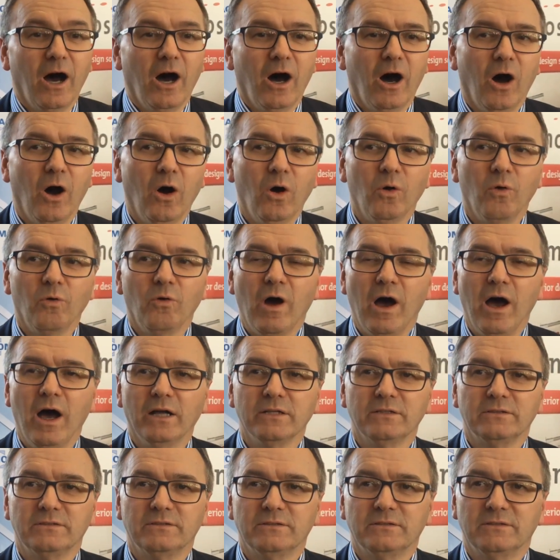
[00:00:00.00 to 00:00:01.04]
Oh,
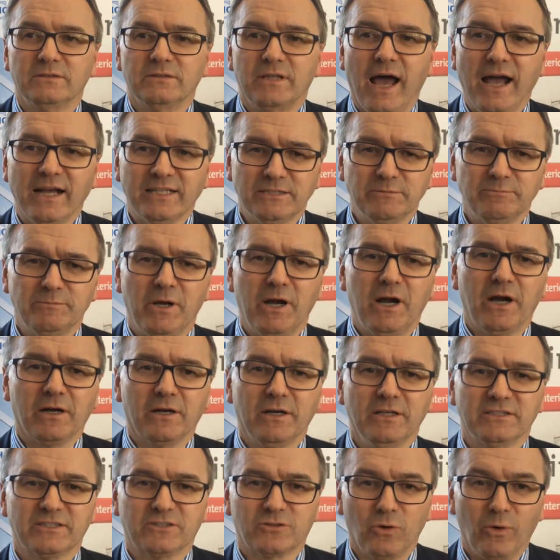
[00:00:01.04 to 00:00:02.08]
uh, Daxenberger
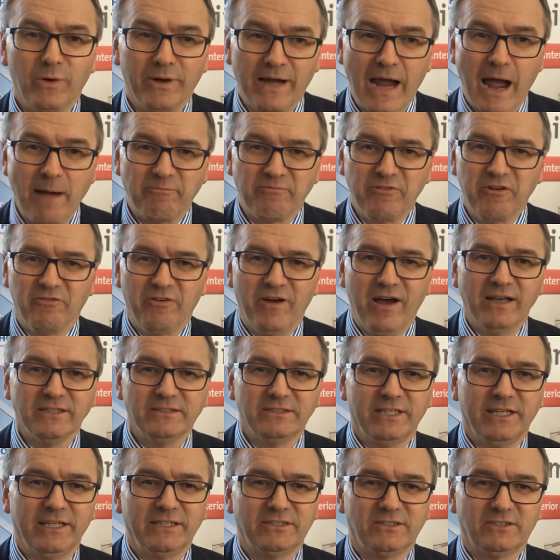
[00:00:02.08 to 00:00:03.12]
is growing up with us.
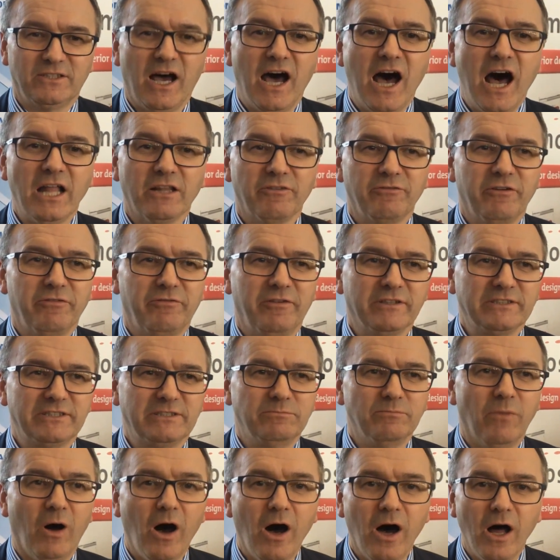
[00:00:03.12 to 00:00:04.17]
He started with a
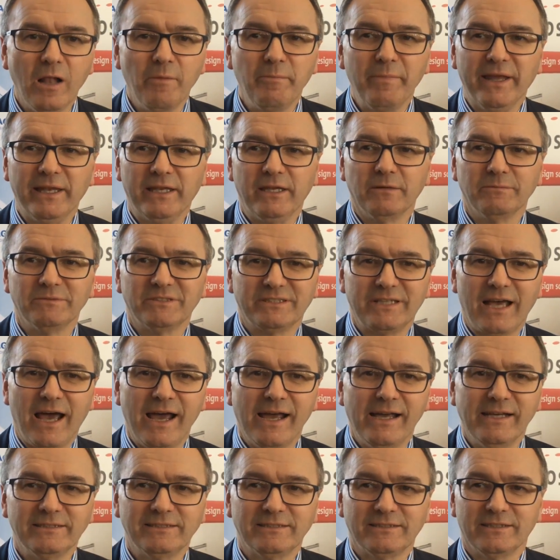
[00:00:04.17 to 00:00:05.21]
small,
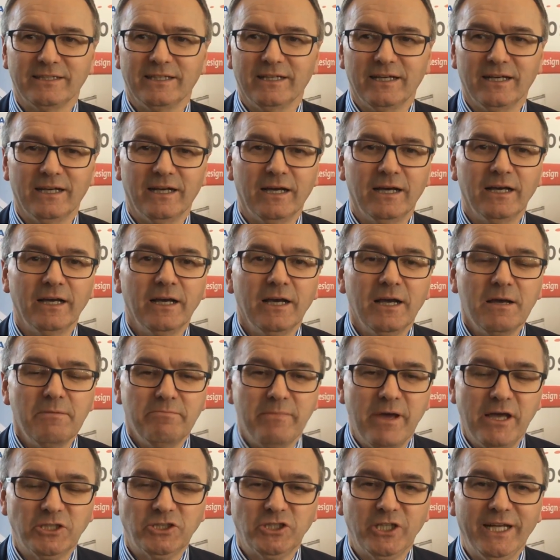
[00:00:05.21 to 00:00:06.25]
medium-sized uh,
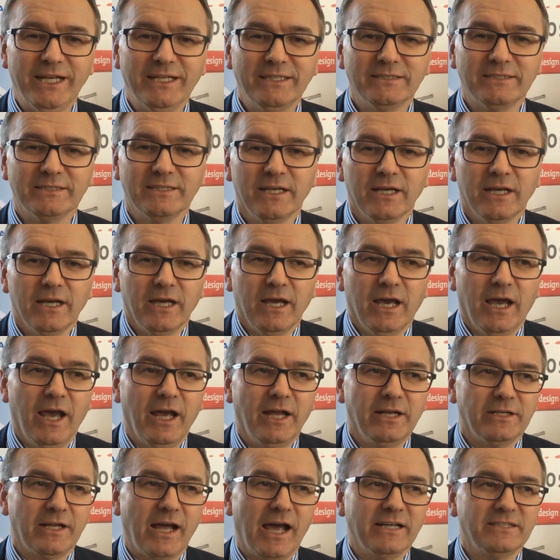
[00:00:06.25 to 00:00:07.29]
machines,
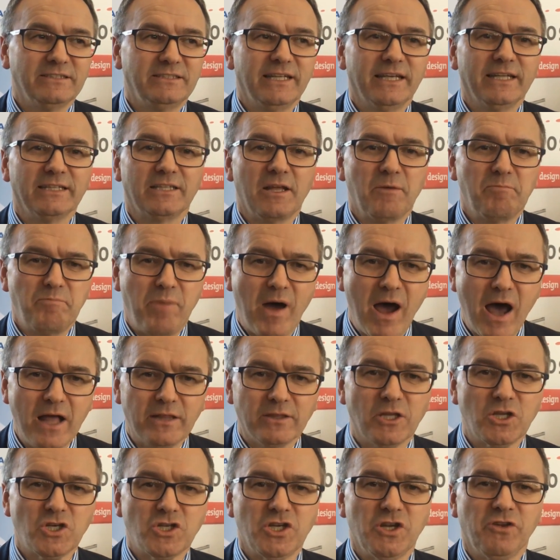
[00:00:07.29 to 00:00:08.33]
and I think the
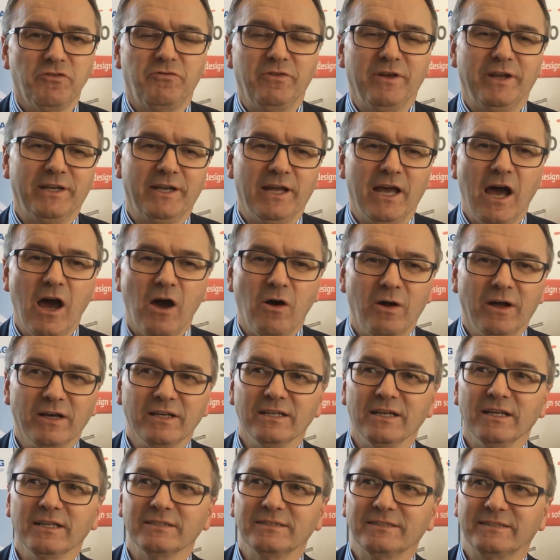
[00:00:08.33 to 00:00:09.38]
partnership with
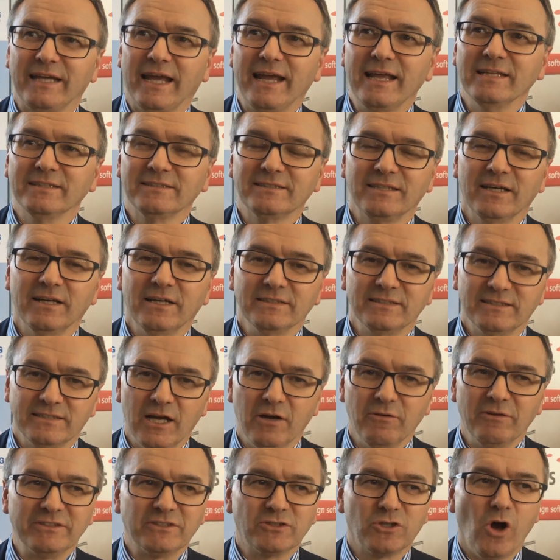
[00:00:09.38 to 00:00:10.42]
our sales and
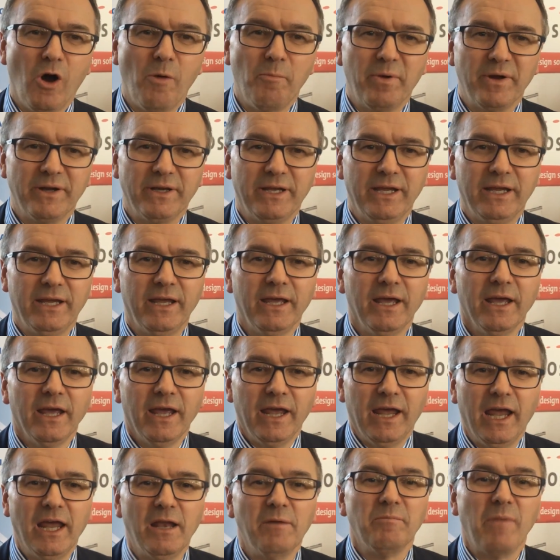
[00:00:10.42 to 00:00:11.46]
service company
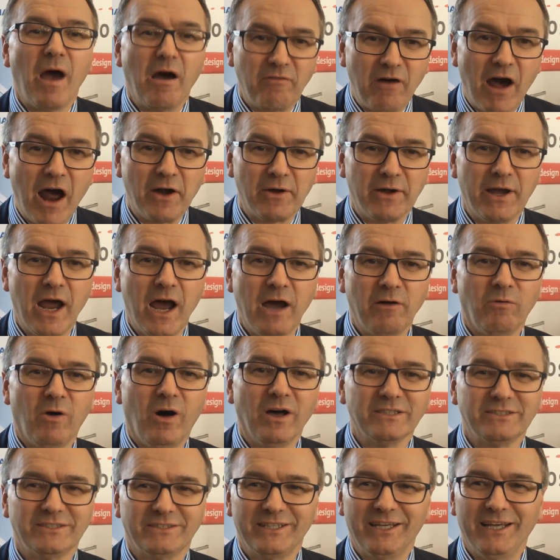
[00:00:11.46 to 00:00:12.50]
in Bavaria
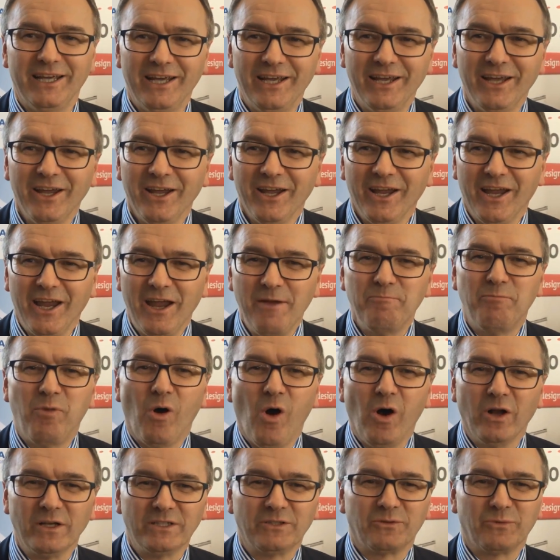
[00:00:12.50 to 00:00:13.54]
was the
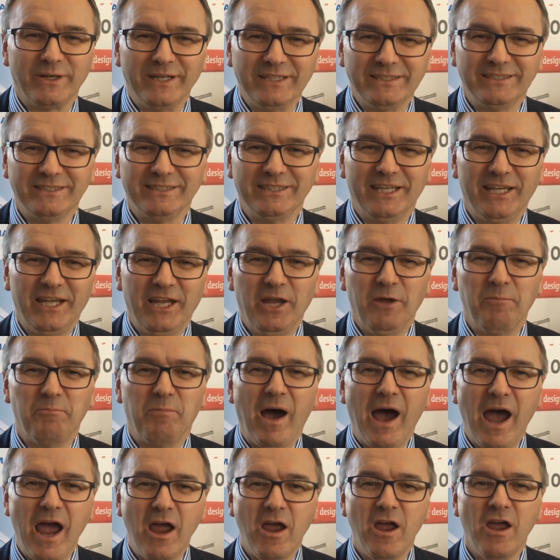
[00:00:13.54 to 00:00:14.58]
important reason he
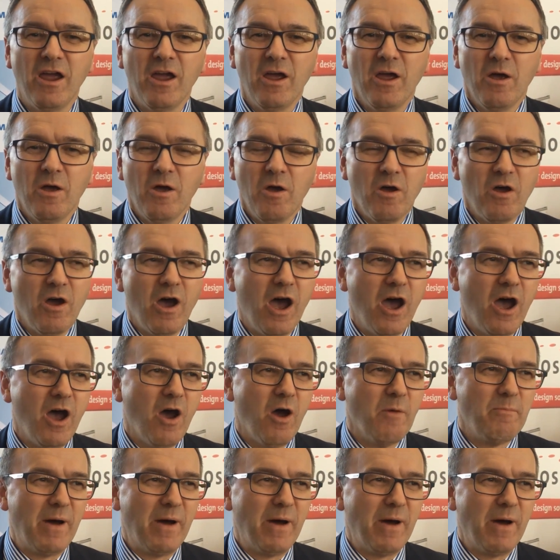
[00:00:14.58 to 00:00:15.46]
buy uh,